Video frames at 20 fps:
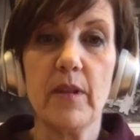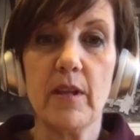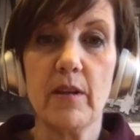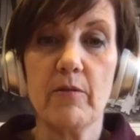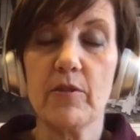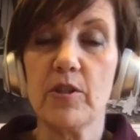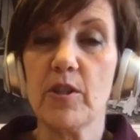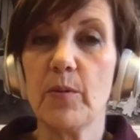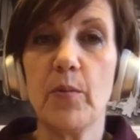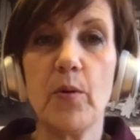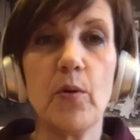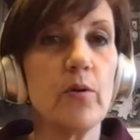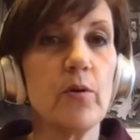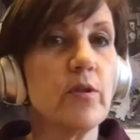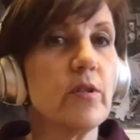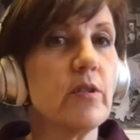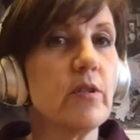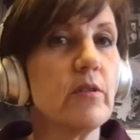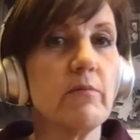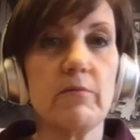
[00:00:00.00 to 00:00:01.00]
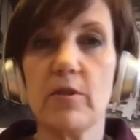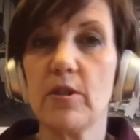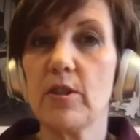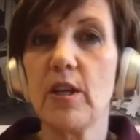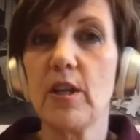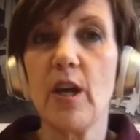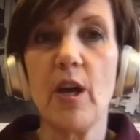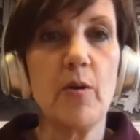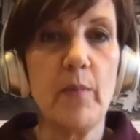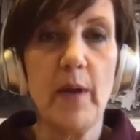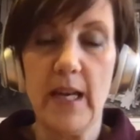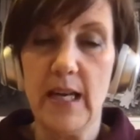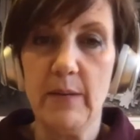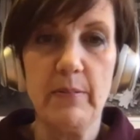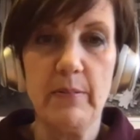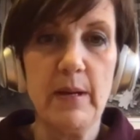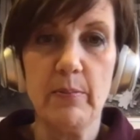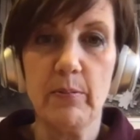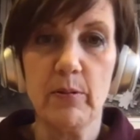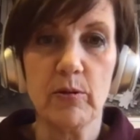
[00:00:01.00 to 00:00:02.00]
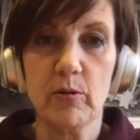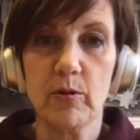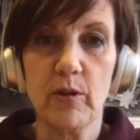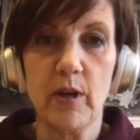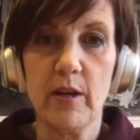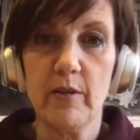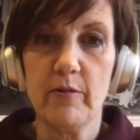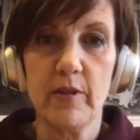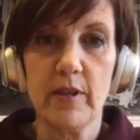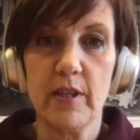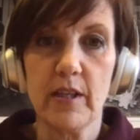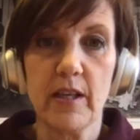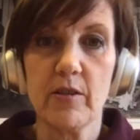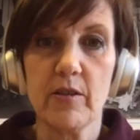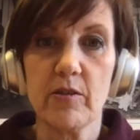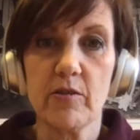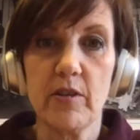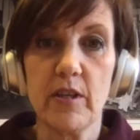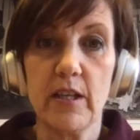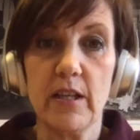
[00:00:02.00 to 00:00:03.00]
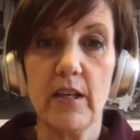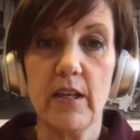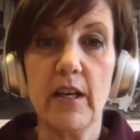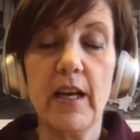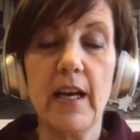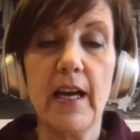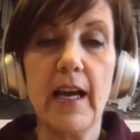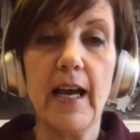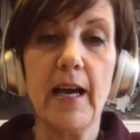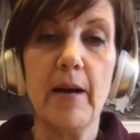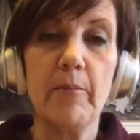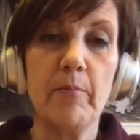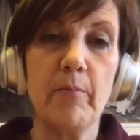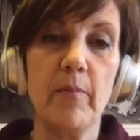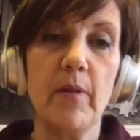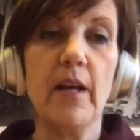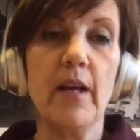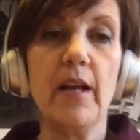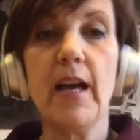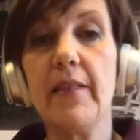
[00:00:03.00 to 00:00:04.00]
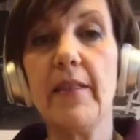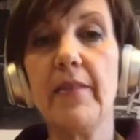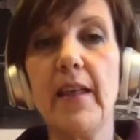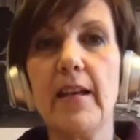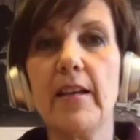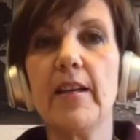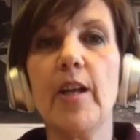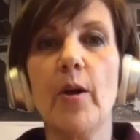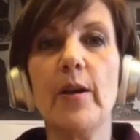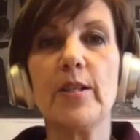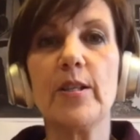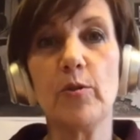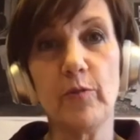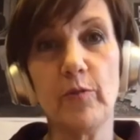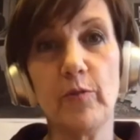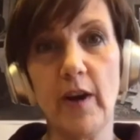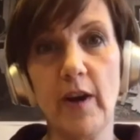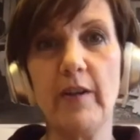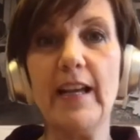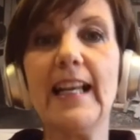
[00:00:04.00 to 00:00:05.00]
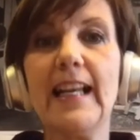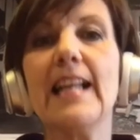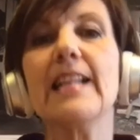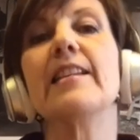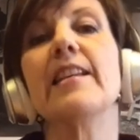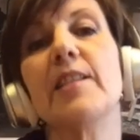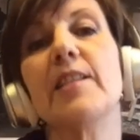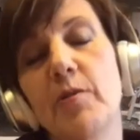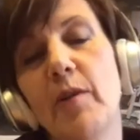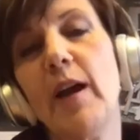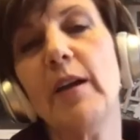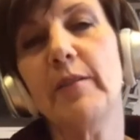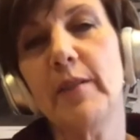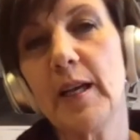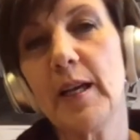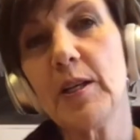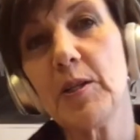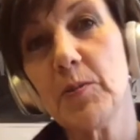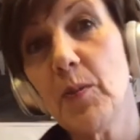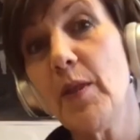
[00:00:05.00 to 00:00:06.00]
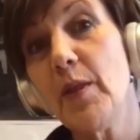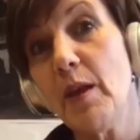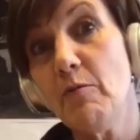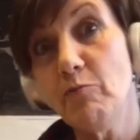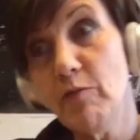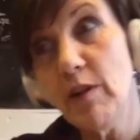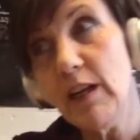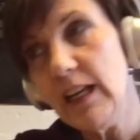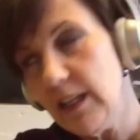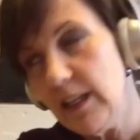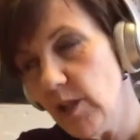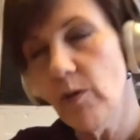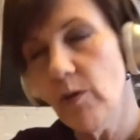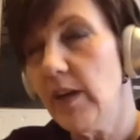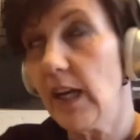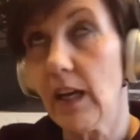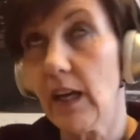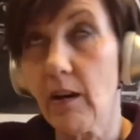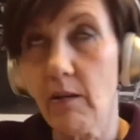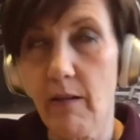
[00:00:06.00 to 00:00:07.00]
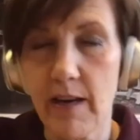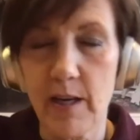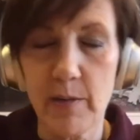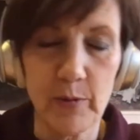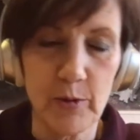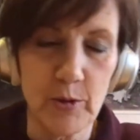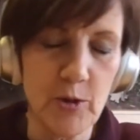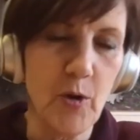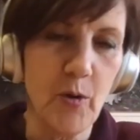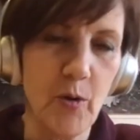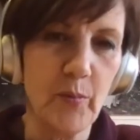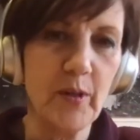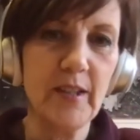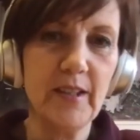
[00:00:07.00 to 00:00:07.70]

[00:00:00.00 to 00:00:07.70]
supports so many people all over the country. And that, it's very glitzy surroundings, but they really do an incredible job.